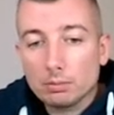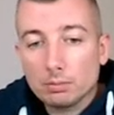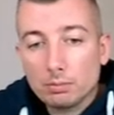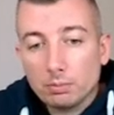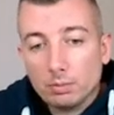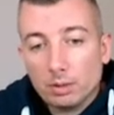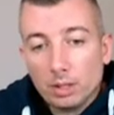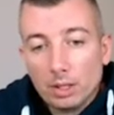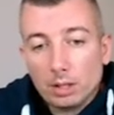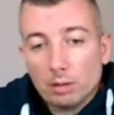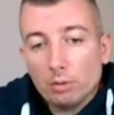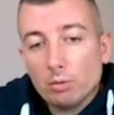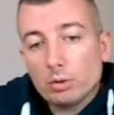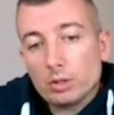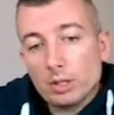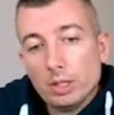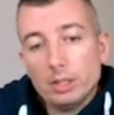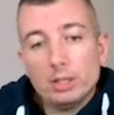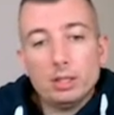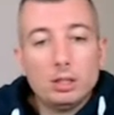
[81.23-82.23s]
it looks
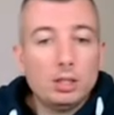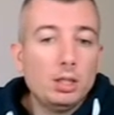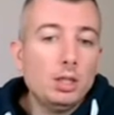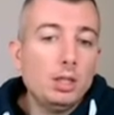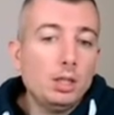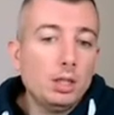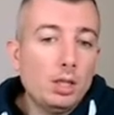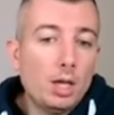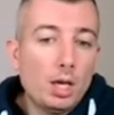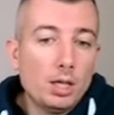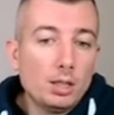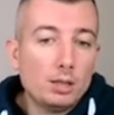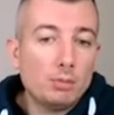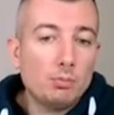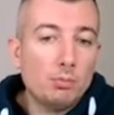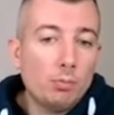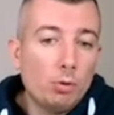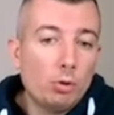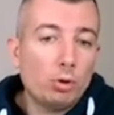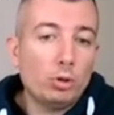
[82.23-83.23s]
like that he has
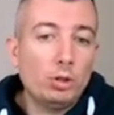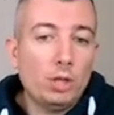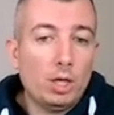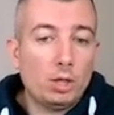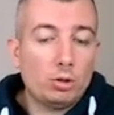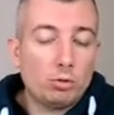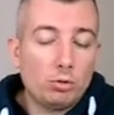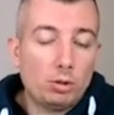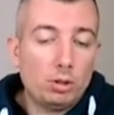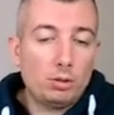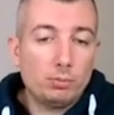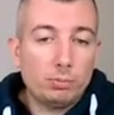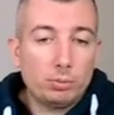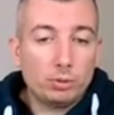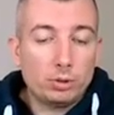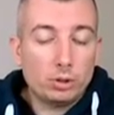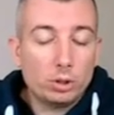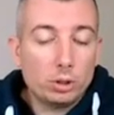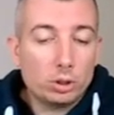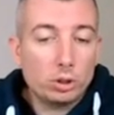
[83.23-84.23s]
more natural
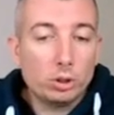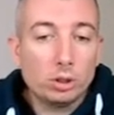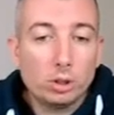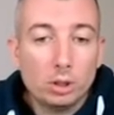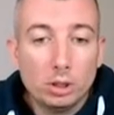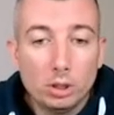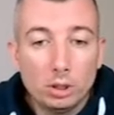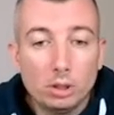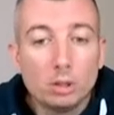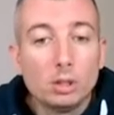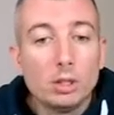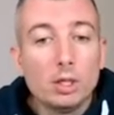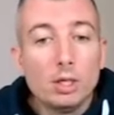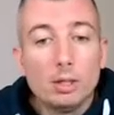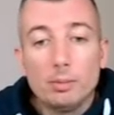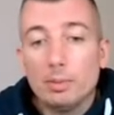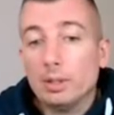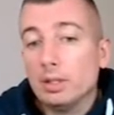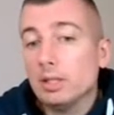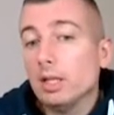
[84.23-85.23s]
position here,
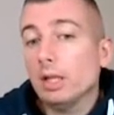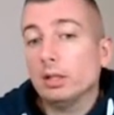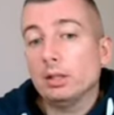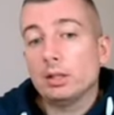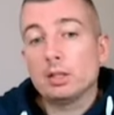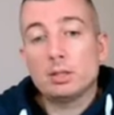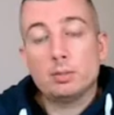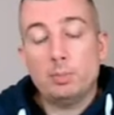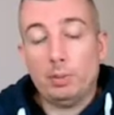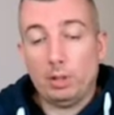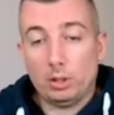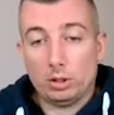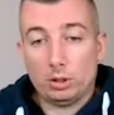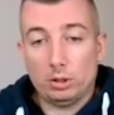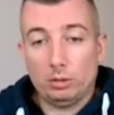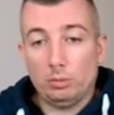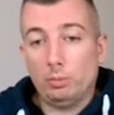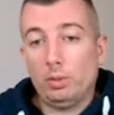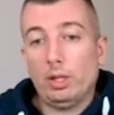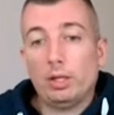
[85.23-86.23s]
but nothing
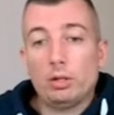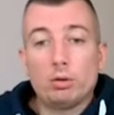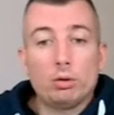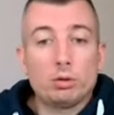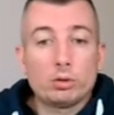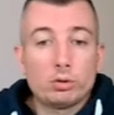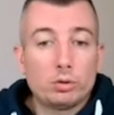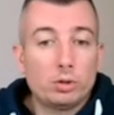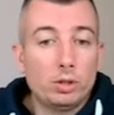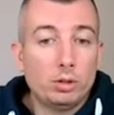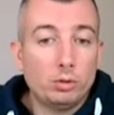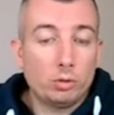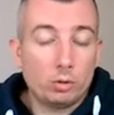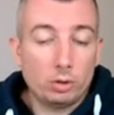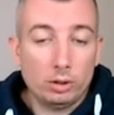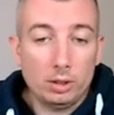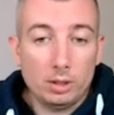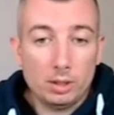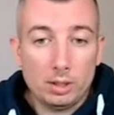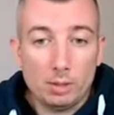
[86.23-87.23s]
special. Black also can
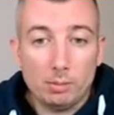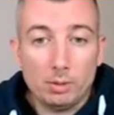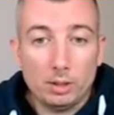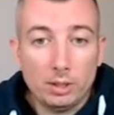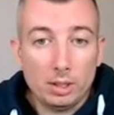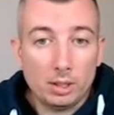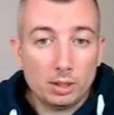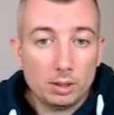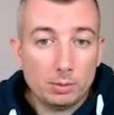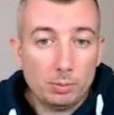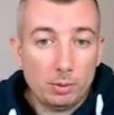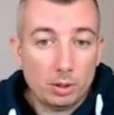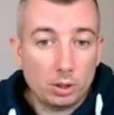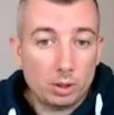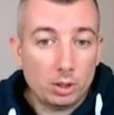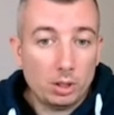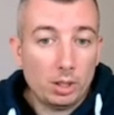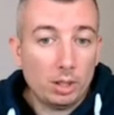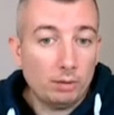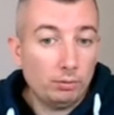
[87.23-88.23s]
organize some attack,
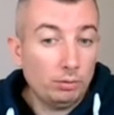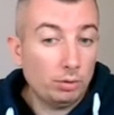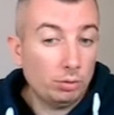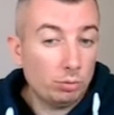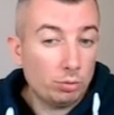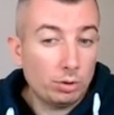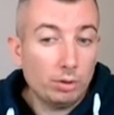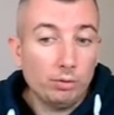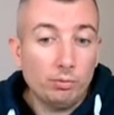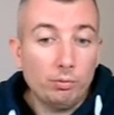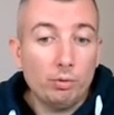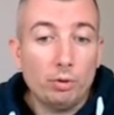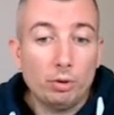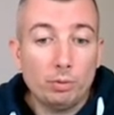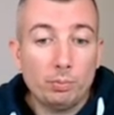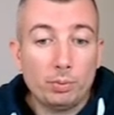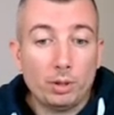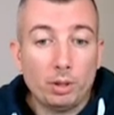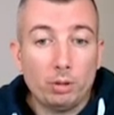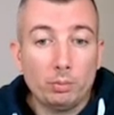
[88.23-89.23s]
especially after rook e4.
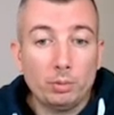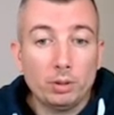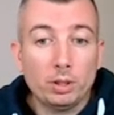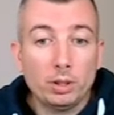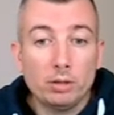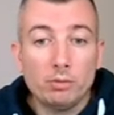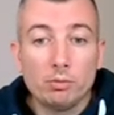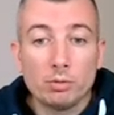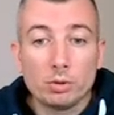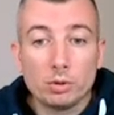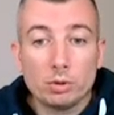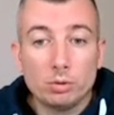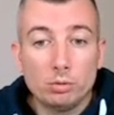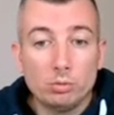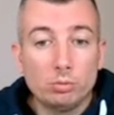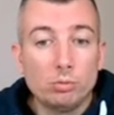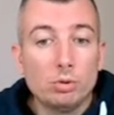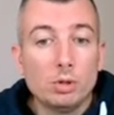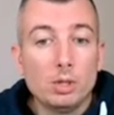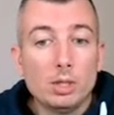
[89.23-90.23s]
Probably he wants
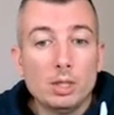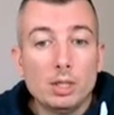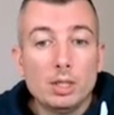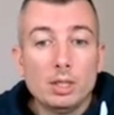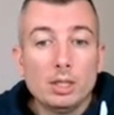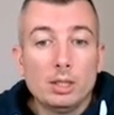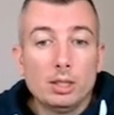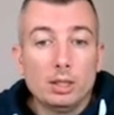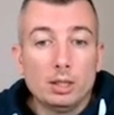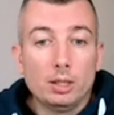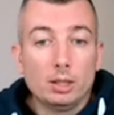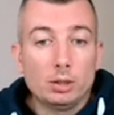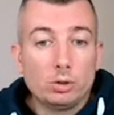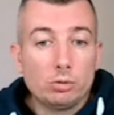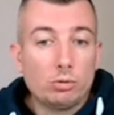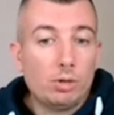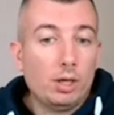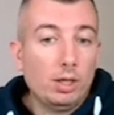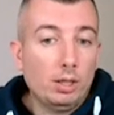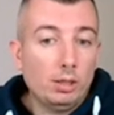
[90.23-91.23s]
to
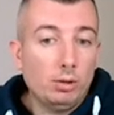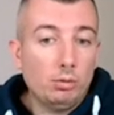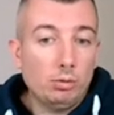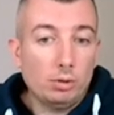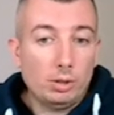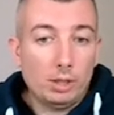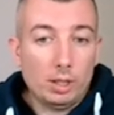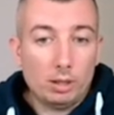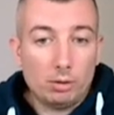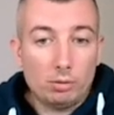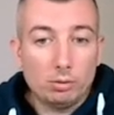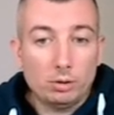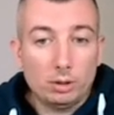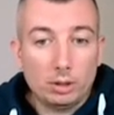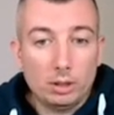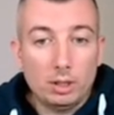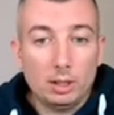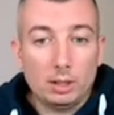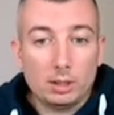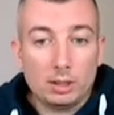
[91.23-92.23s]
try to attack on the
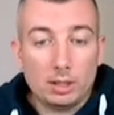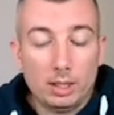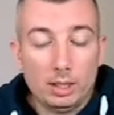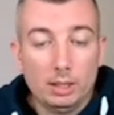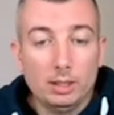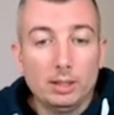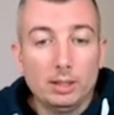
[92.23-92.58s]
king side.